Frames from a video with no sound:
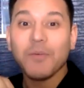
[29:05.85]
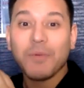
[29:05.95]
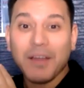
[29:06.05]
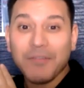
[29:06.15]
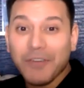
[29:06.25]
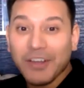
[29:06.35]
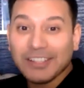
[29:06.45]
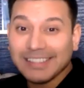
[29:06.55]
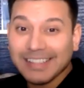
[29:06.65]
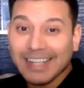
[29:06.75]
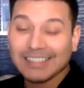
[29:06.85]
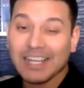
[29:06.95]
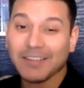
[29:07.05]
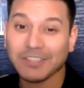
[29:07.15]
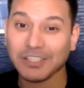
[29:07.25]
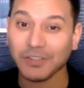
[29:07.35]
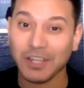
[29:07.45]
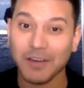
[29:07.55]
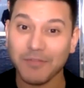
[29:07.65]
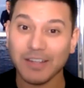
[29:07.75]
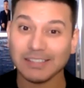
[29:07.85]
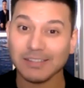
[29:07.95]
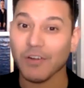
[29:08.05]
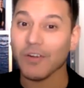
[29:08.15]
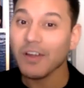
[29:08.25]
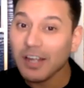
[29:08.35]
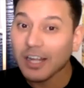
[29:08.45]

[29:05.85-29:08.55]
We have 13 days left until the Love Festival.